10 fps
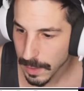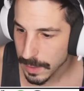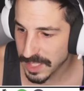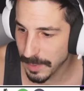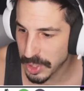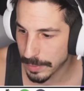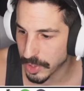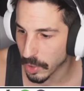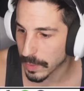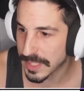Let's see what I would
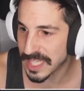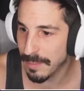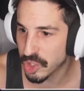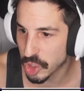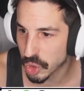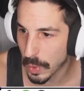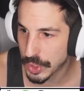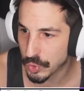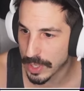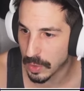do. Let's see how much a Choice
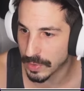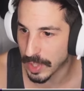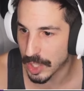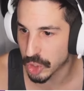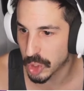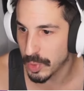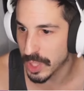Draco does, assuming